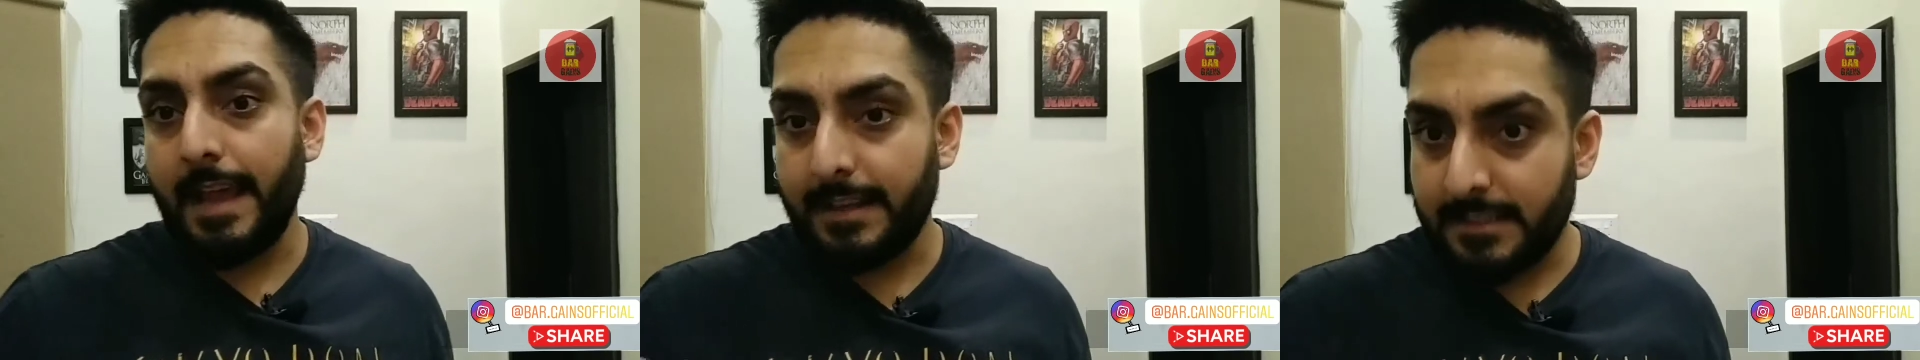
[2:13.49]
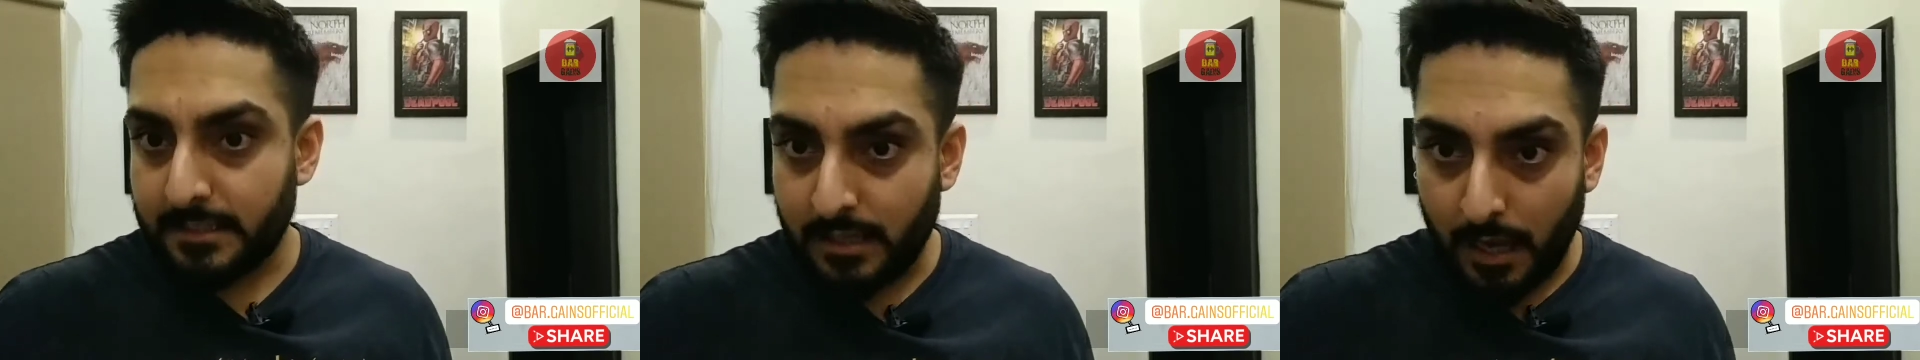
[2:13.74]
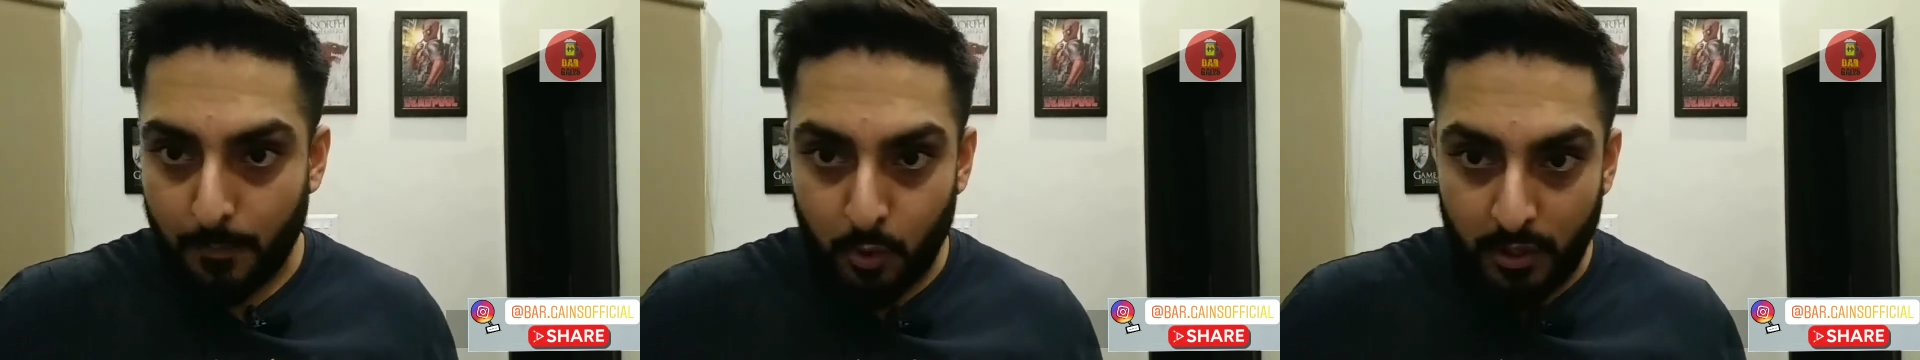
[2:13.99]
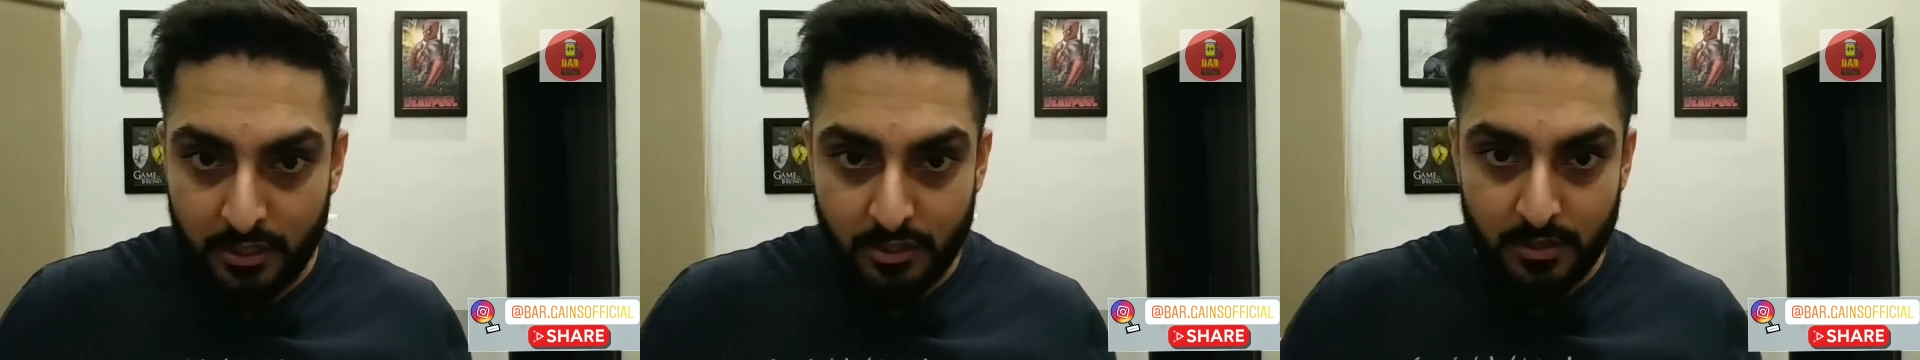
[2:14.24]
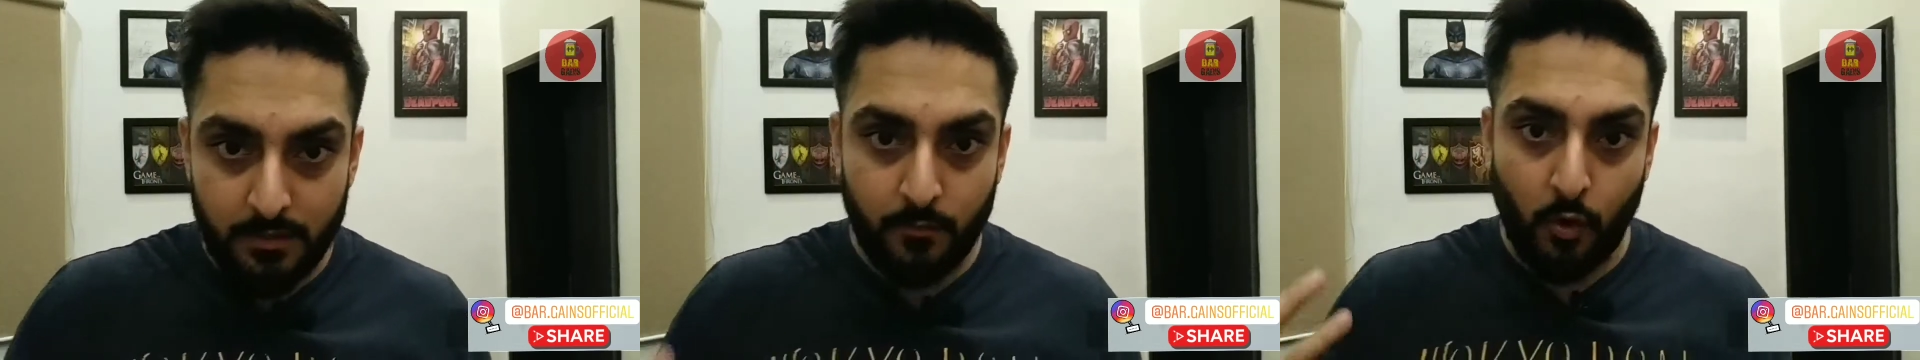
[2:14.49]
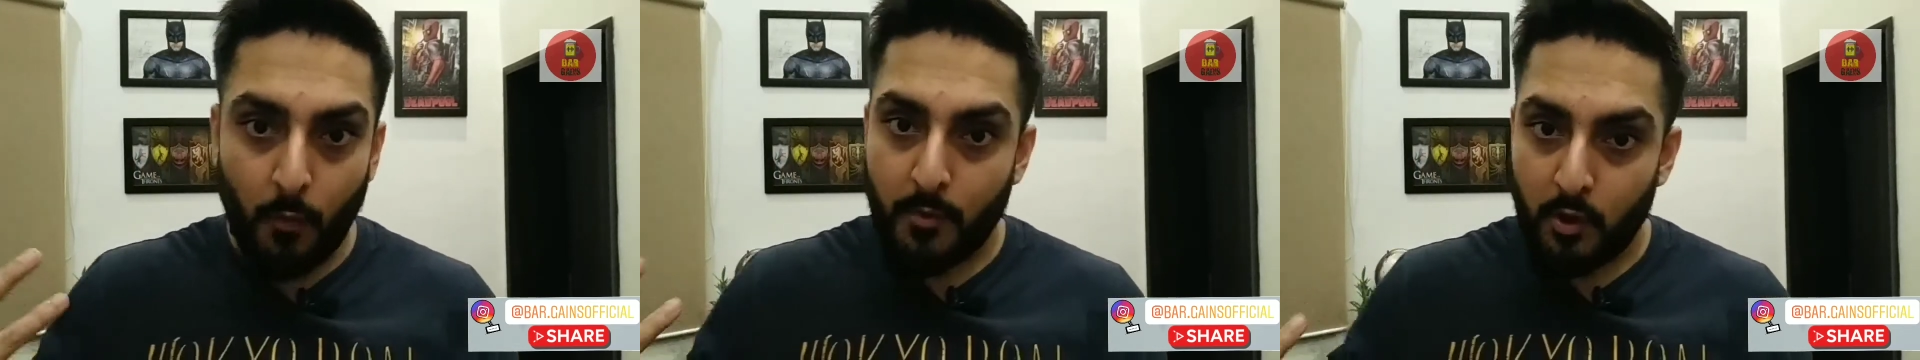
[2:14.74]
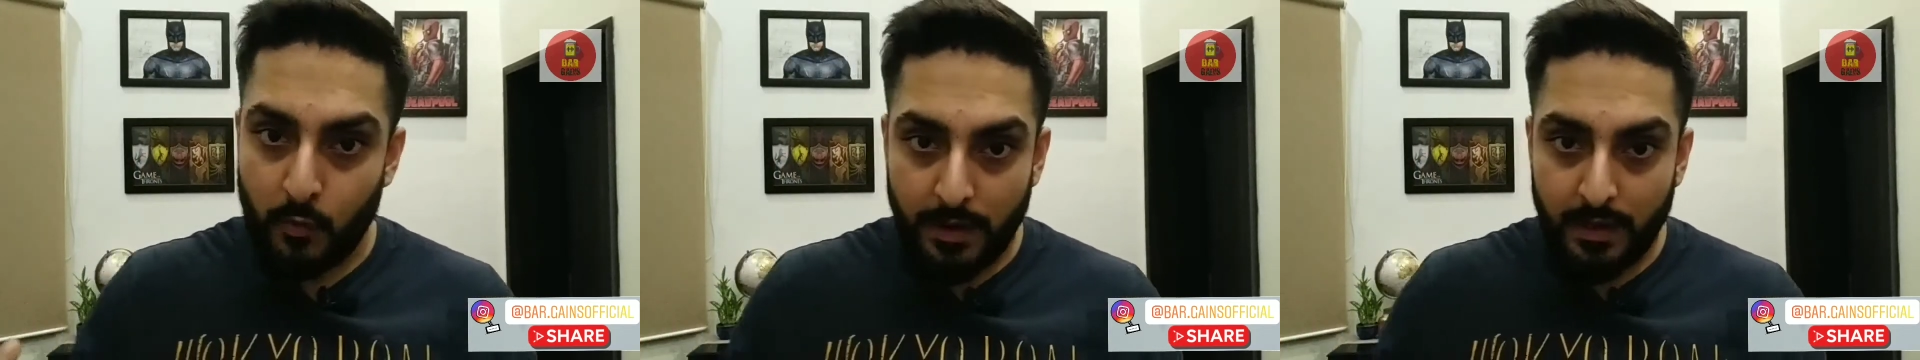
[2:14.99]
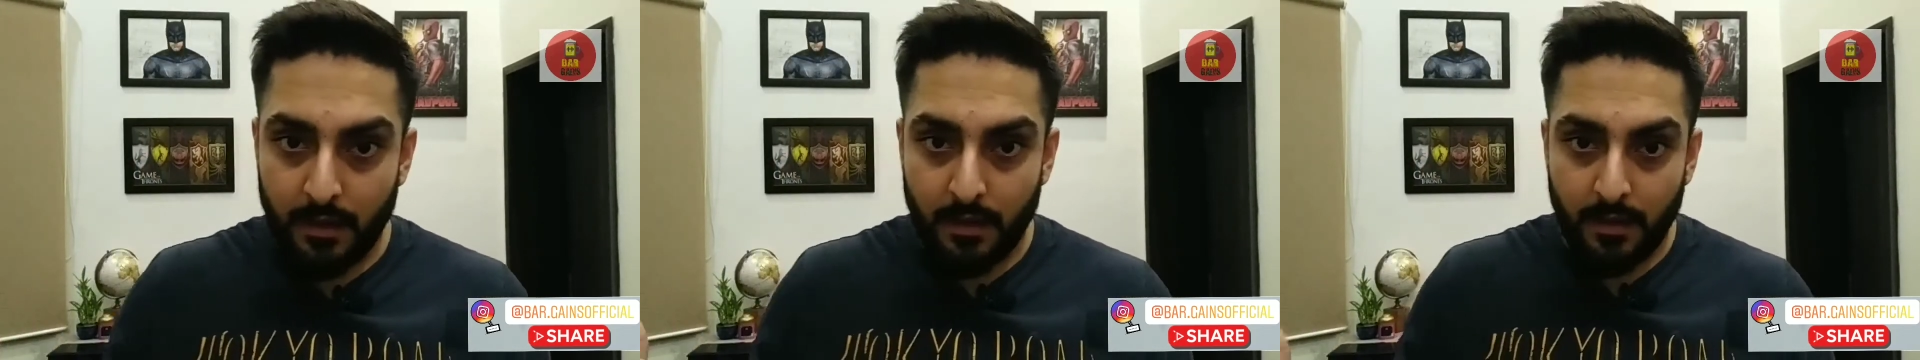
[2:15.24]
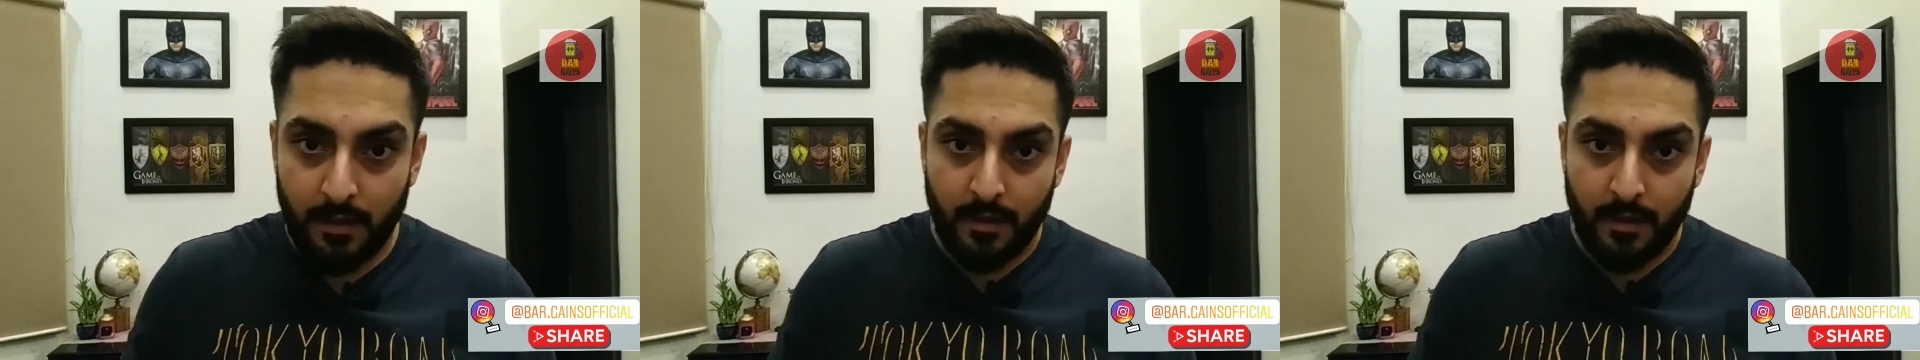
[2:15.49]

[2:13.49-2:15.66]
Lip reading: excess carbonation from your drink.